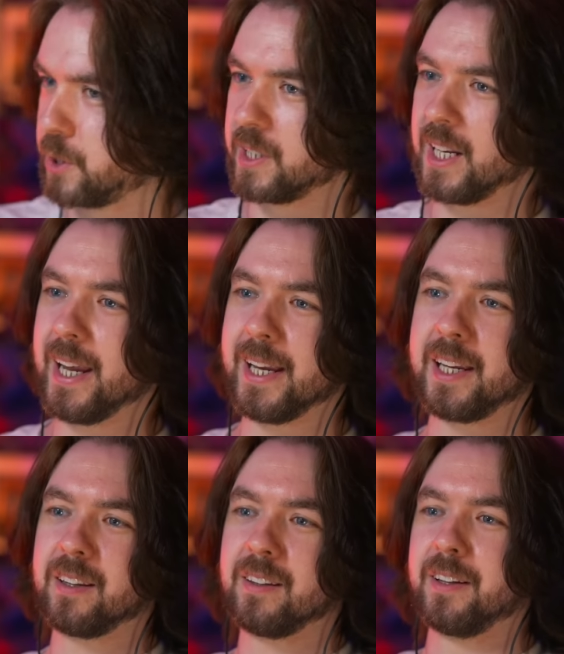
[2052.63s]
which is
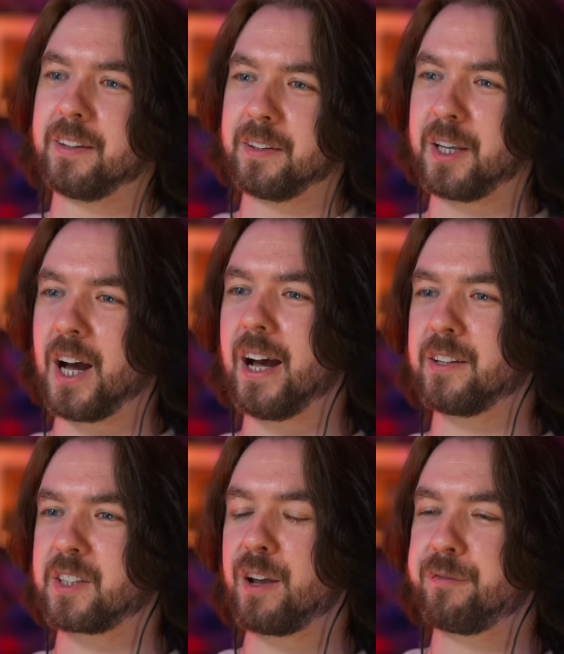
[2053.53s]
like, guy,
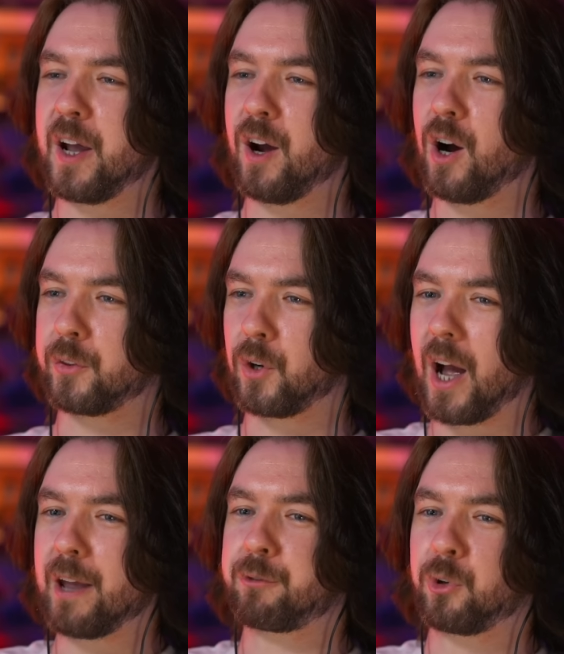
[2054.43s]
sci-fi author,
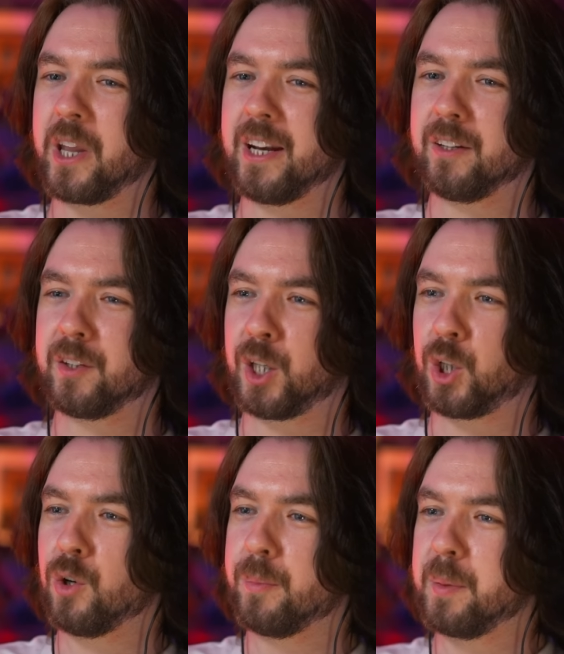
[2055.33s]
"I've created the
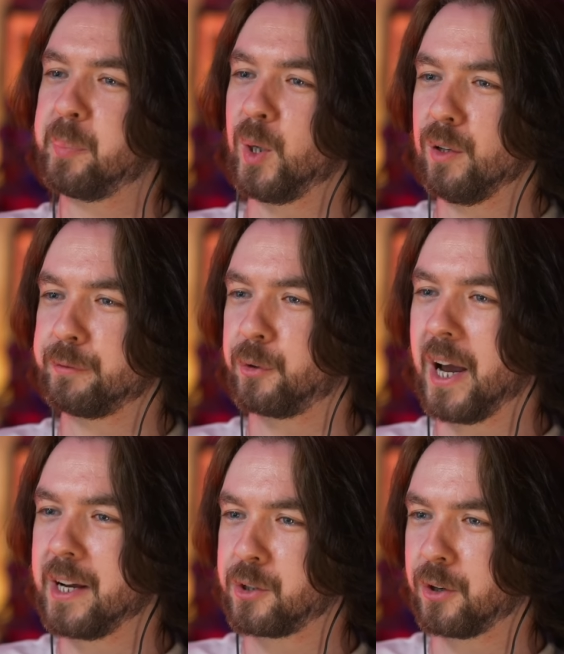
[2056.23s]
human
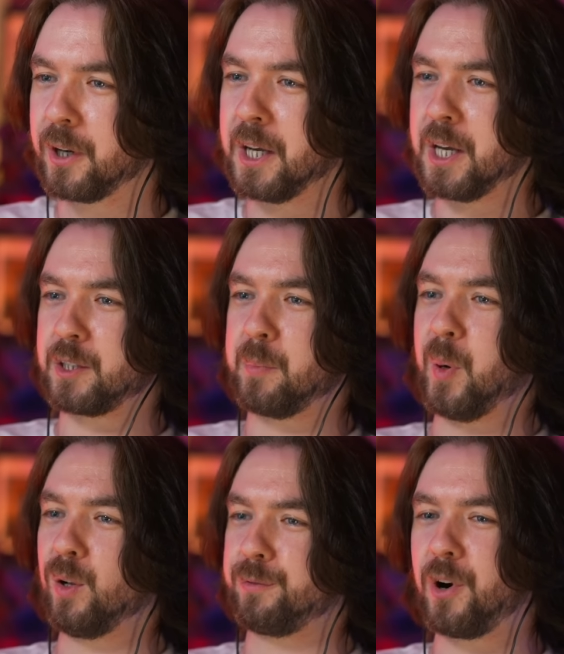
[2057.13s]
pulverizer to
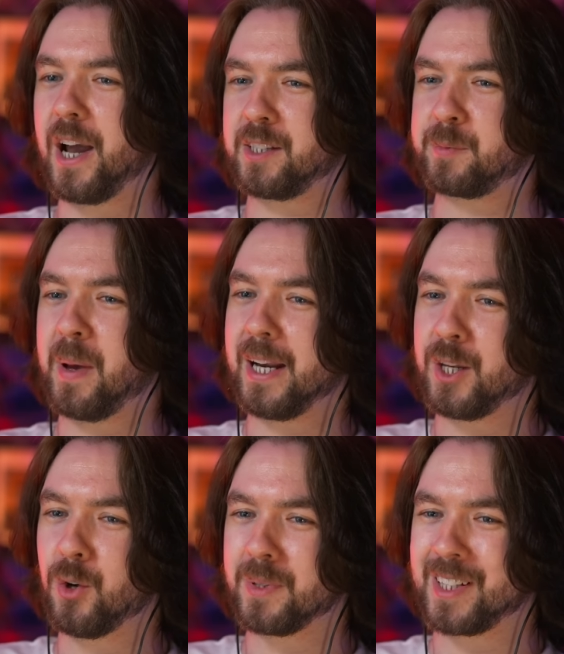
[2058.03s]
pulverize as
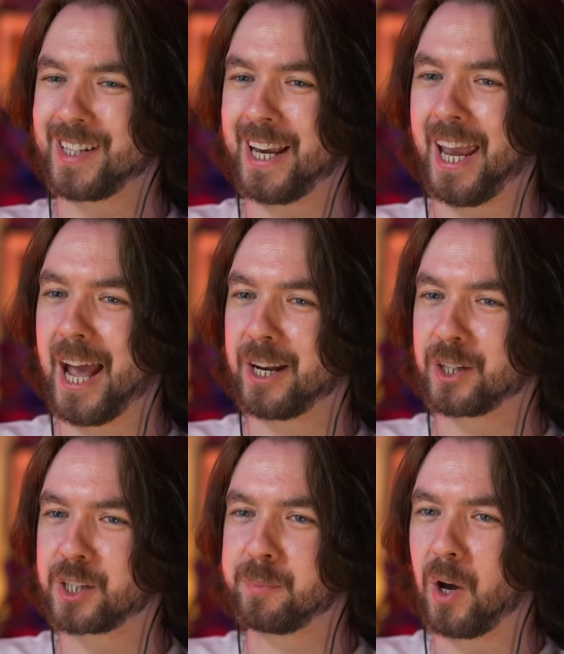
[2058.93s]
many humans as I can
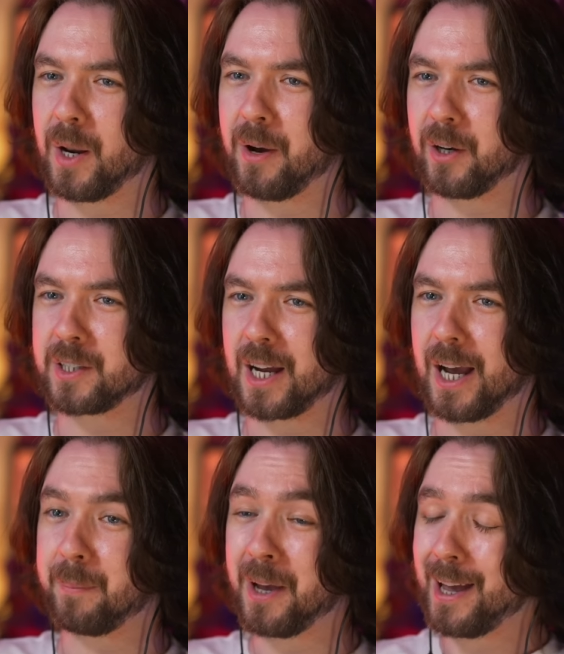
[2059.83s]
in a small amount of
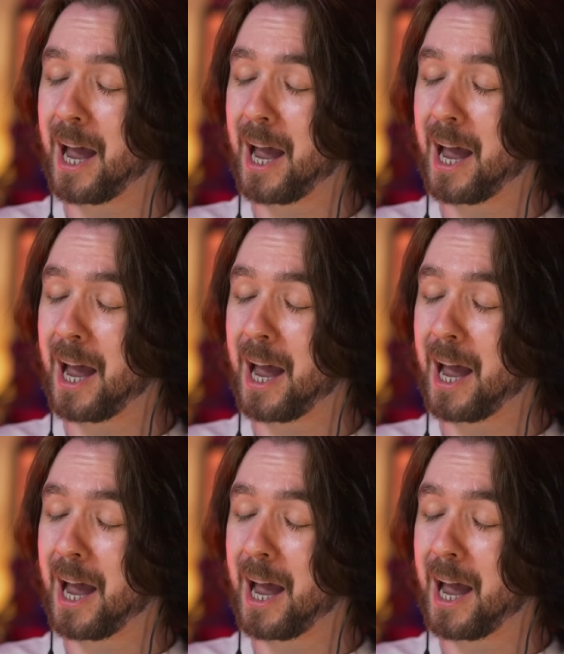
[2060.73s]
time.